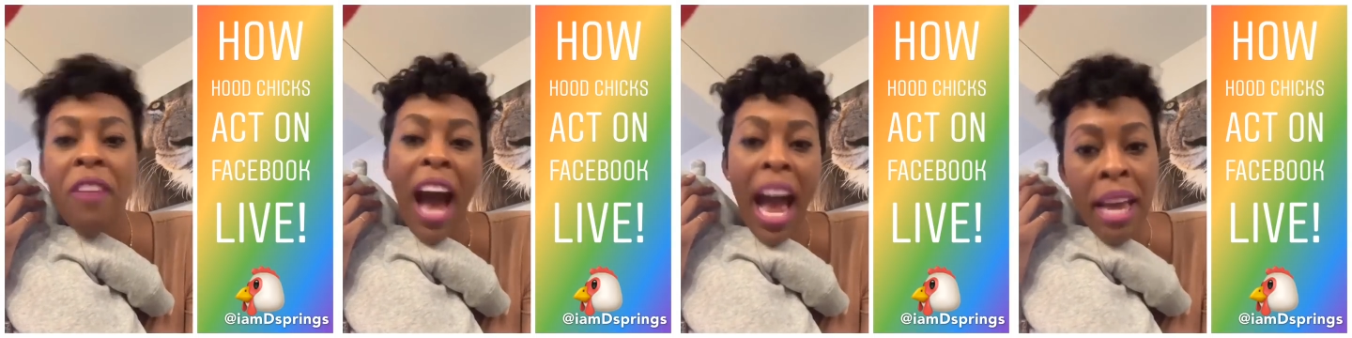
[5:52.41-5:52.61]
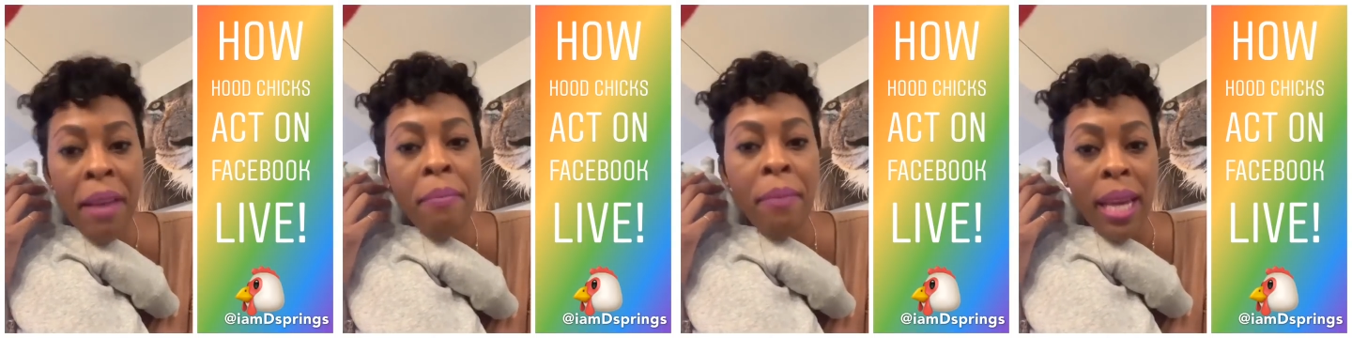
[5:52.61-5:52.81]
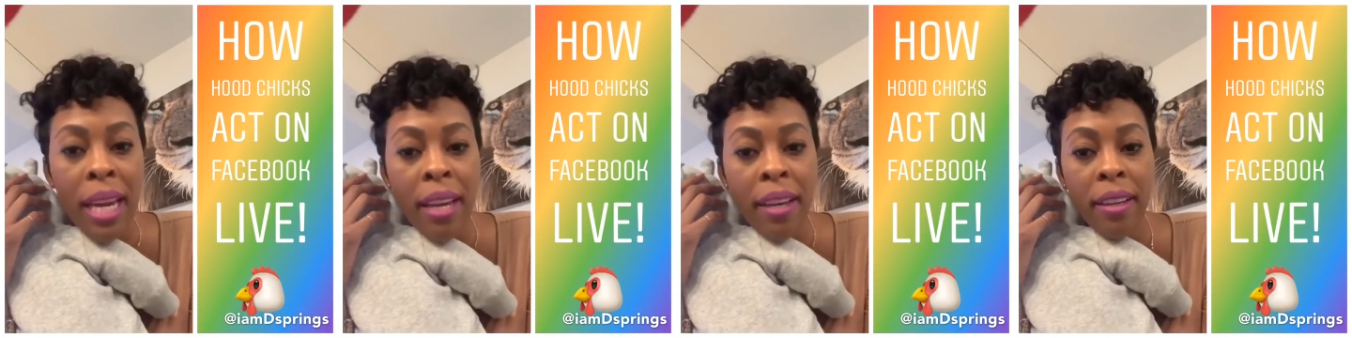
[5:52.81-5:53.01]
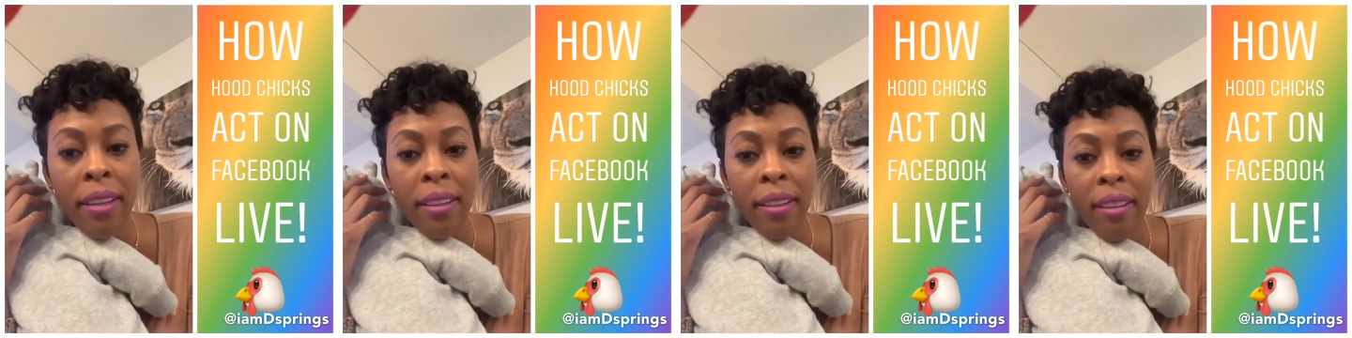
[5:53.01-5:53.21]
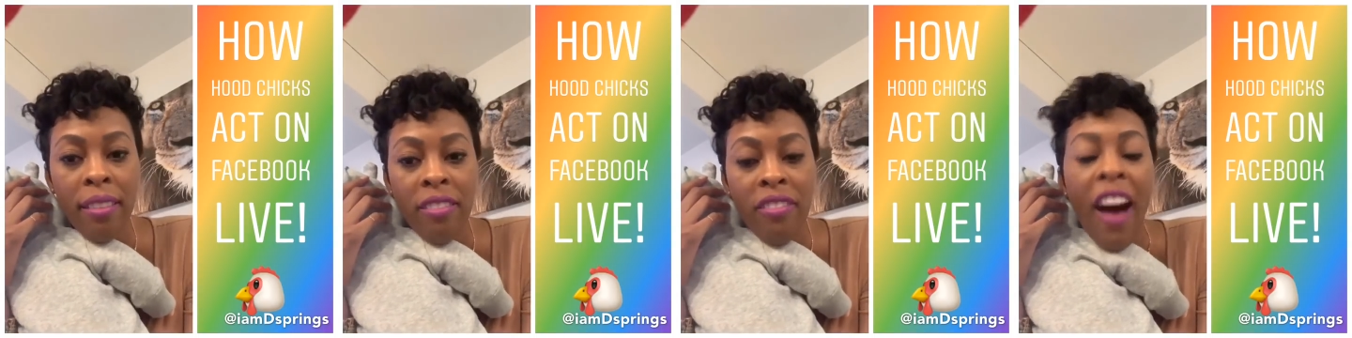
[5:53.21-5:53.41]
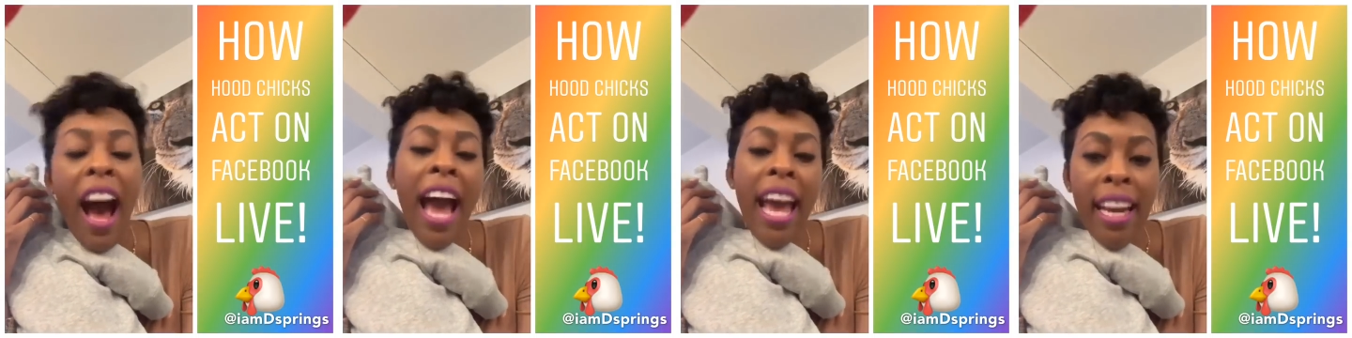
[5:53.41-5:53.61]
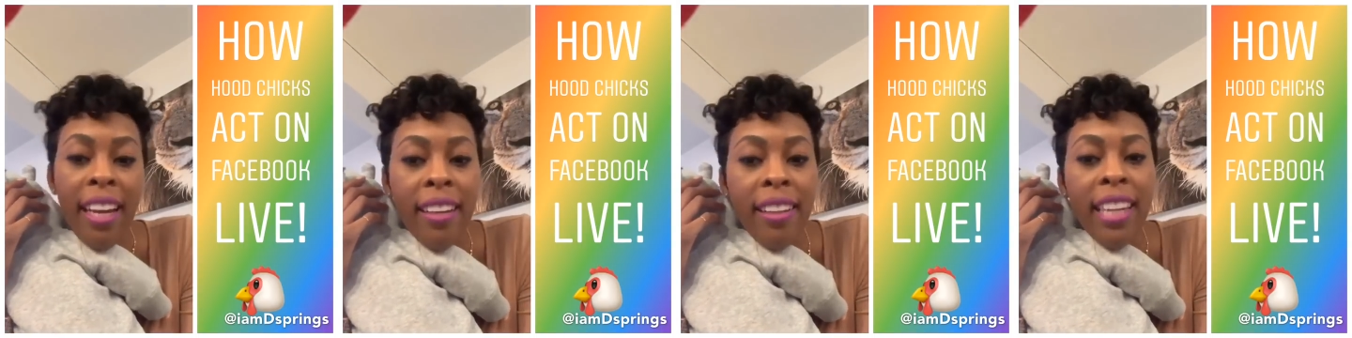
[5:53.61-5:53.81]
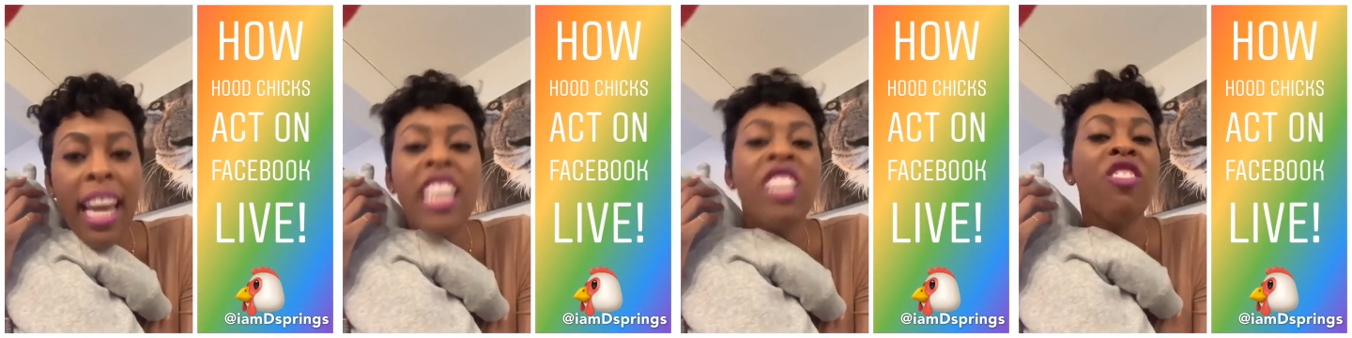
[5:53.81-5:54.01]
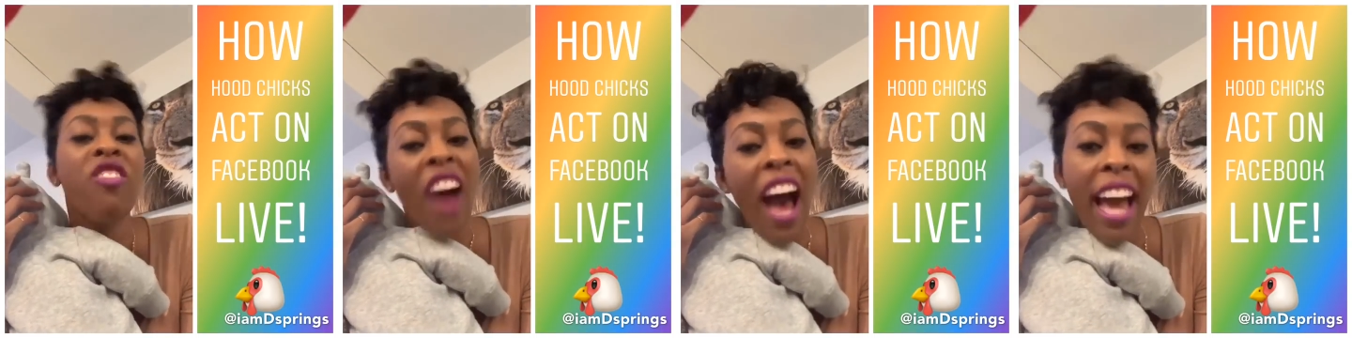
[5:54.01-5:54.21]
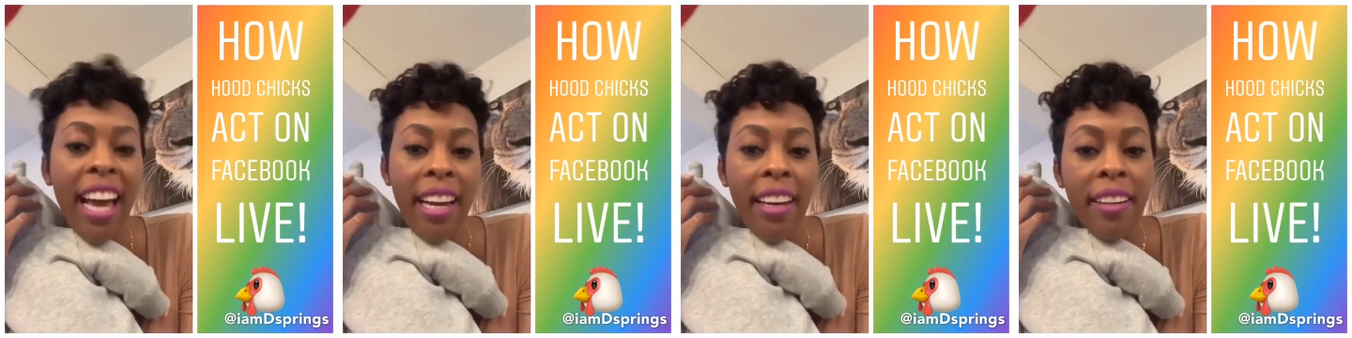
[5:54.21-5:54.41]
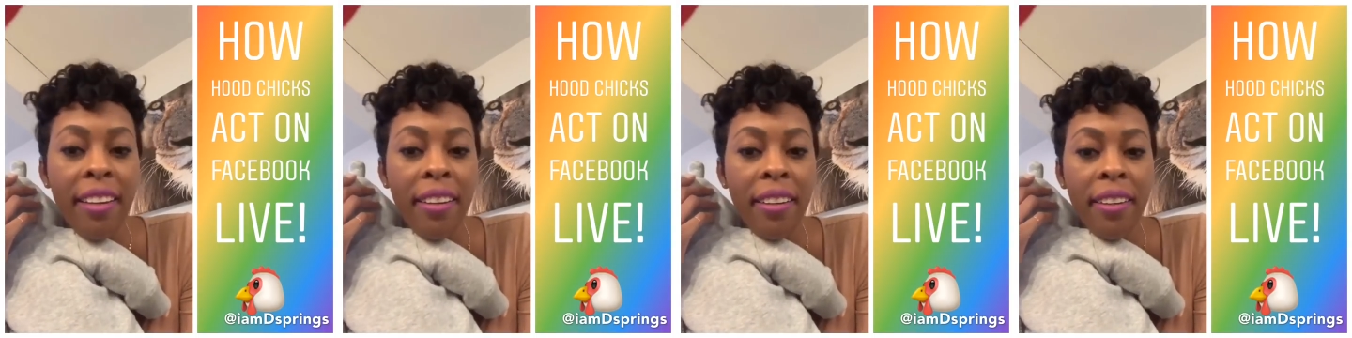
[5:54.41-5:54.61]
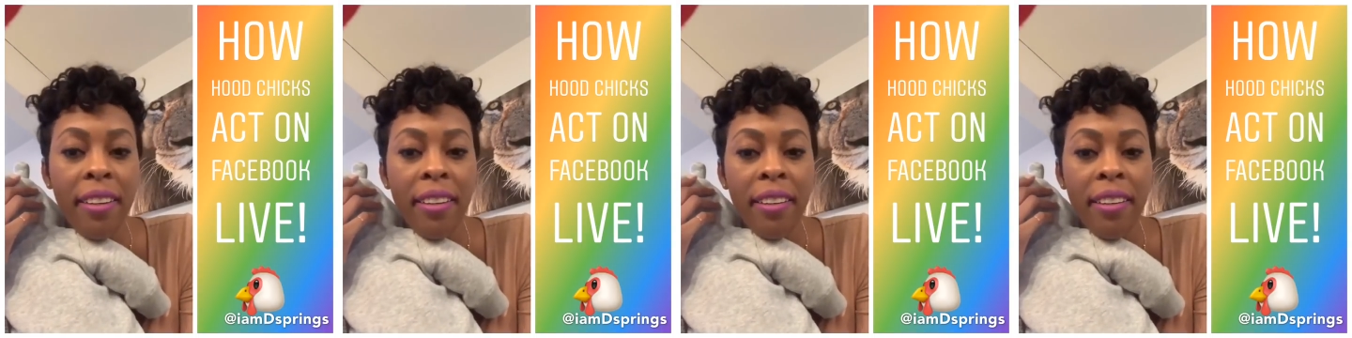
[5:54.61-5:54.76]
fight me. Fight. Let's fight.